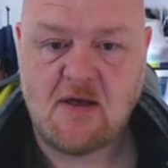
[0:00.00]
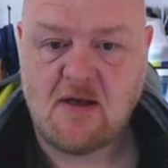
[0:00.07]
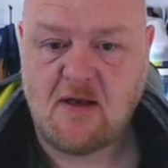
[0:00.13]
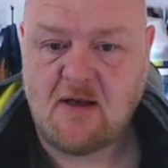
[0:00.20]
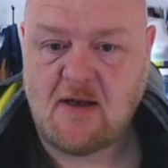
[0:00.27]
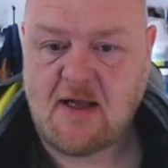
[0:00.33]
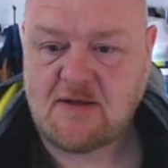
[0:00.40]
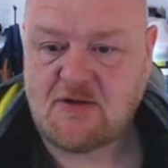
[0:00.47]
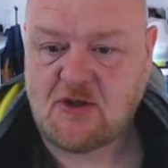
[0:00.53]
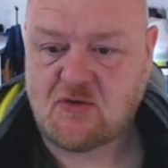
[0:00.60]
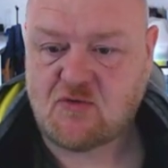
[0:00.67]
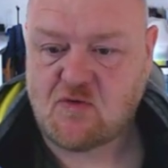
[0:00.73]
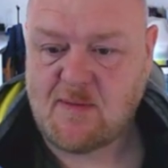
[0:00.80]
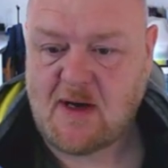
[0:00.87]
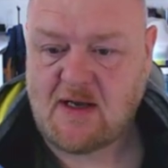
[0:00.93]
let's
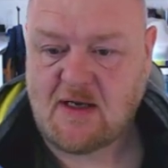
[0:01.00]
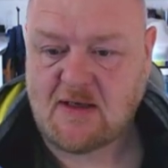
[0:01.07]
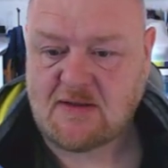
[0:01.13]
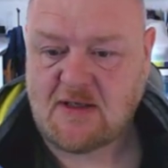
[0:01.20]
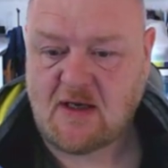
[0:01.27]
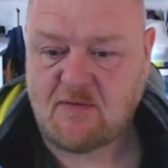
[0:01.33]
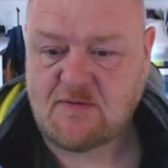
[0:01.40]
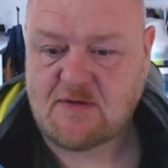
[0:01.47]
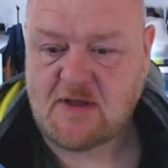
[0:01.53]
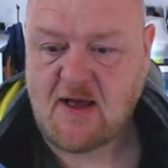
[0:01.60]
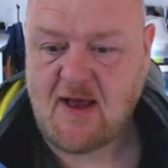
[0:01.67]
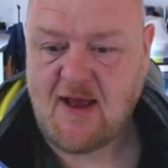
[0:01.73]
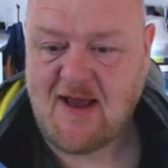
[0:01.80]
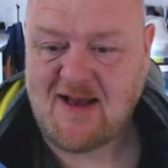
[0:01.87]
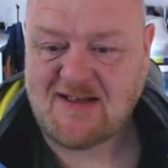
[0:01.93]
just remind ourselves
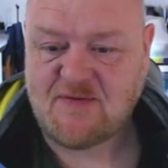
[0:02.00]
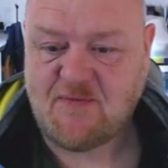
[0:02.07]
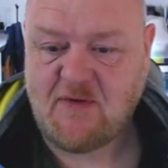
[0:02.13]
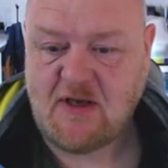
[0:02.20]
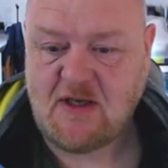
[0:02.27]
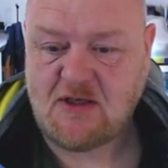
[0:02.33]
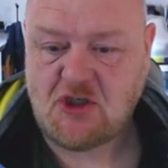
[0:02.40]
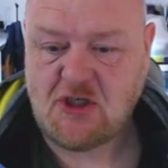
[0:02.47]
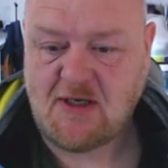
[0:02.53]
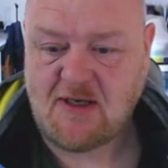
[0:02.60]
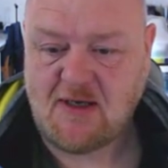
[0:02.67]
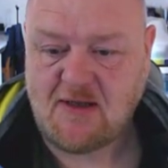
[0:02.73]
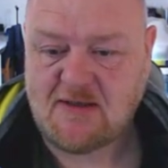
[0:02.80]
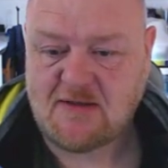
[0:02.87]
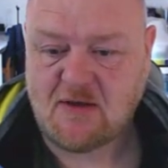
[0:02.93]
that
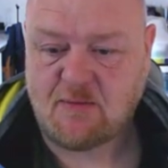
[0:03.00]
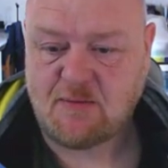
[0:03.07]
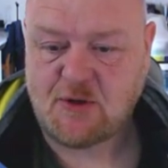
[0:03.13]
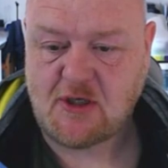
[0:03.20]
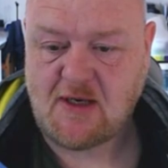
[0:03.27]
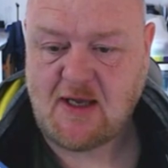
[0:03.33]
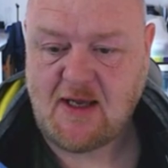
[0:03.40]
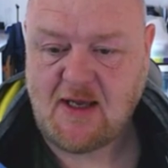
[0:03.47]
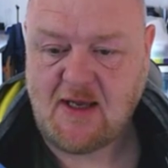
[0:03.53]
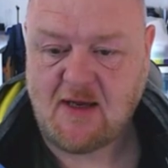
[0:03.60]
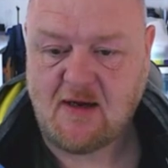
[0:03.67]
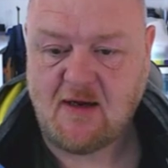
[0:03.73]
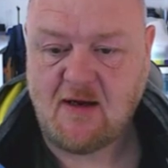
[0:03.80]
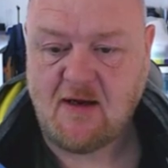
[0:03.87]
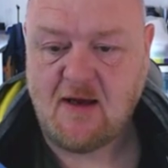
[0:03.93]
SVG, this option
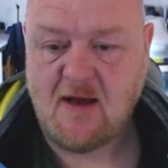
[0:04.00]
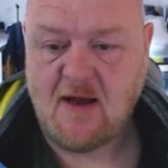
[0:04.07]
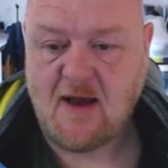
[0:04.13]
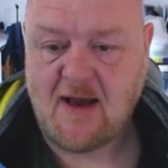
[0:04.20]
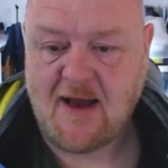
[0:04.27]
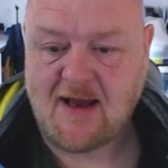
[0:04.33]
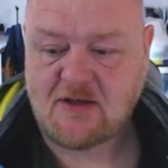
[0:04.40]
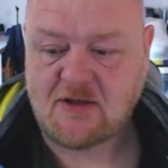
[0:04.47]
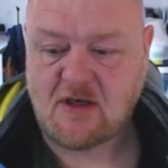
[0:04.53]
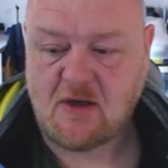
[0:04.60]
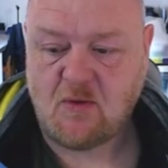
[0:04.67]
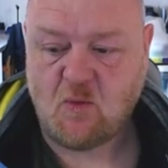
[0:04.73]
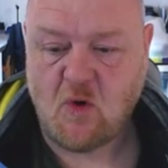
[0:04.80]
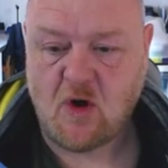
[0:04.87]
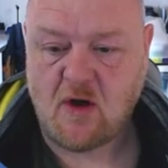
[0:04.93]
here, actually
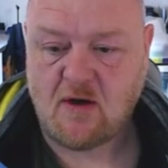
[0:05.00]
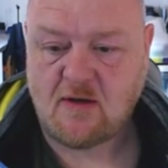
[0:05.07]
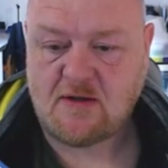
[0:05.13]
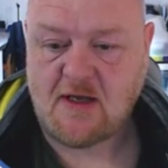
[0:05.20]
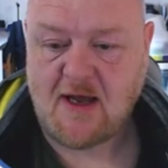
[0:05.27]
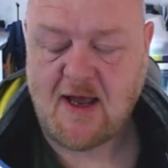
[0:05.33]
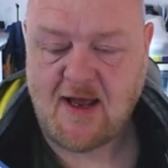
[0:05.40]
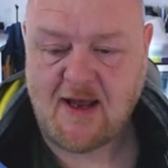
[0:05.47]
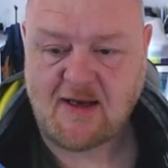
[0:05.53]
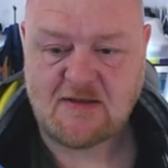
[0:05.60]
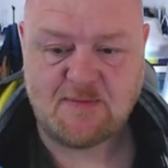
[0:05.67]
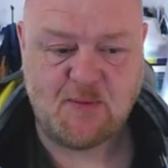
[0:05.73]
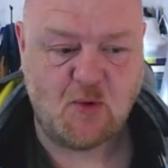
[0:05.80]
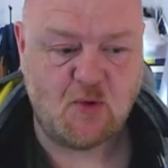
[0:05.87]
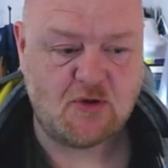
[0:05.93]
worked at
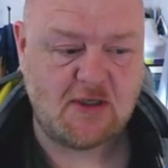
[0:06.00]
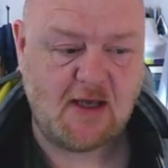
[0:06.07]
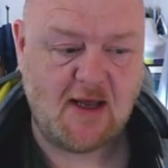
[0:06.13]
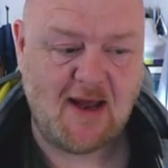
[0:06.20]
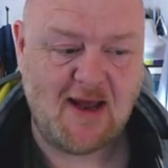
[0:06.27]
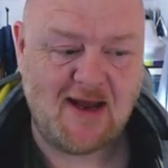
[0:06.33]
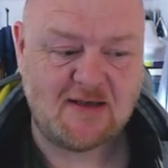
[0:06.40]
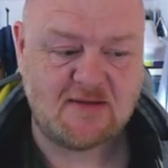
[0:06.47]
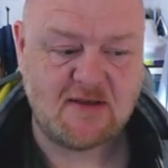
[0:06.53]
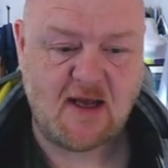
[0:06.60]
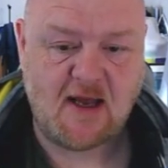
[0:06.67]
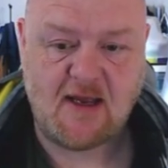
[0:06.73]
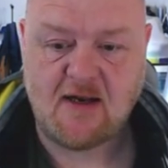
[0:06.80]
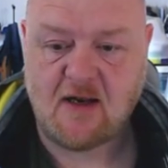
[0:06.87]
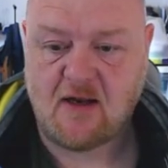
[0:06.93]
exporting it as
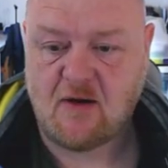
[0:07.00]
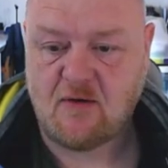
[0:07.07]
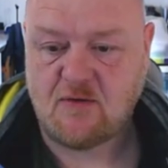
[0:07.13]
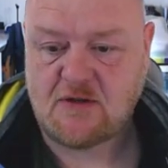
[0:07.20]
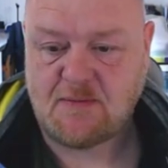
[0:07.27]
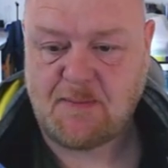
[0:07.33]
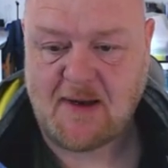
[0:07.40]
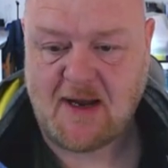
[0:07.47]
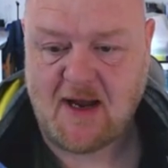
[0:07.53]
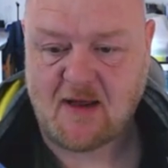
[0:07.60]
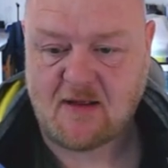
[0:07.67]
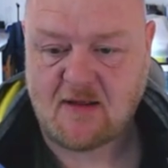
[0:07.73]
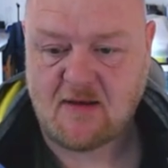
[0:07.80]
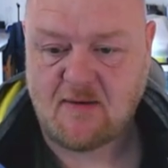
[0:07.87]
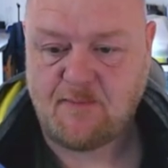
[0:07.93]
a closed
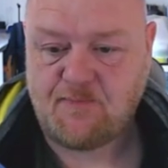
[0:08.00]
path.